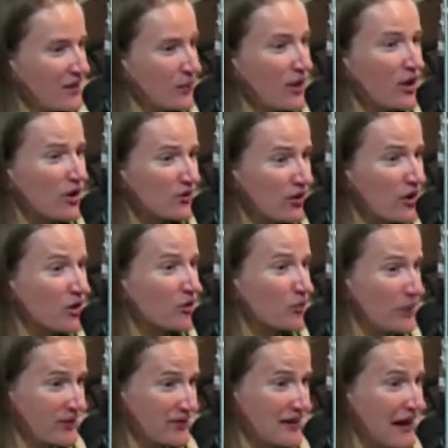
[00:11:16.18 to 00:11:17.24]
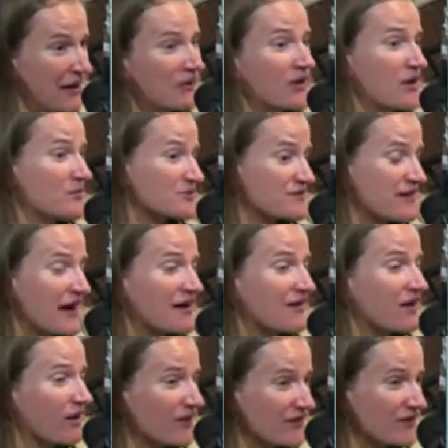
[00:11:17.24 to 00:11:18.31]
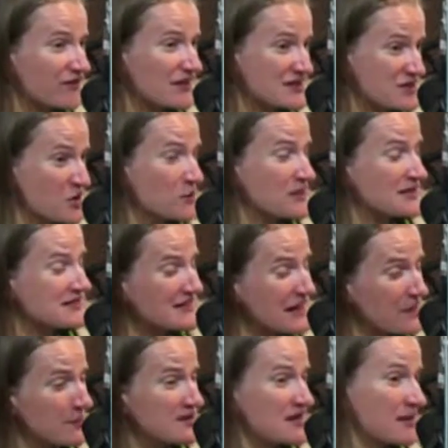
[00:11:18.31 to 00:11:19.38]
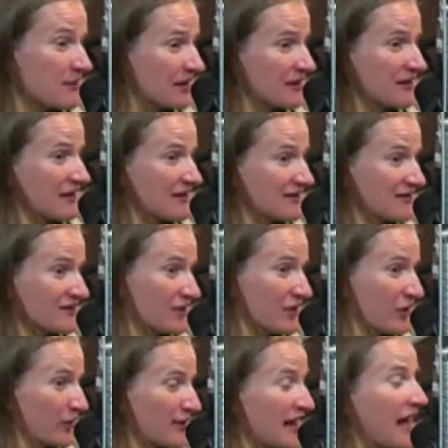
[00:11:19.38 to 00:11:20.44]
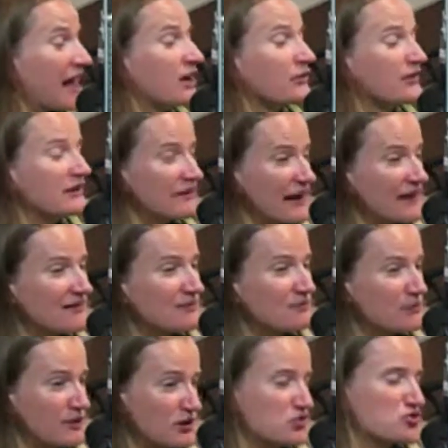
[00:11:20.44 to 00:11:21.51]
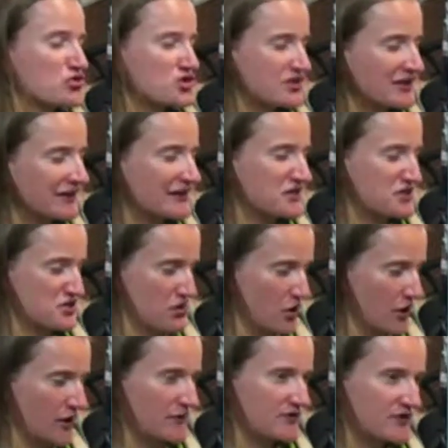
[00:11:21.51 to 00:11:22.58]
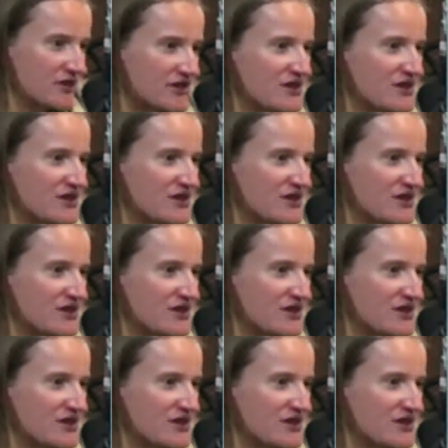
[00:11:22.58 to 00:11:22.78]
we all know what the outcomes of that are, of this obesity epidemic and, calorie laden but nutritionally starved.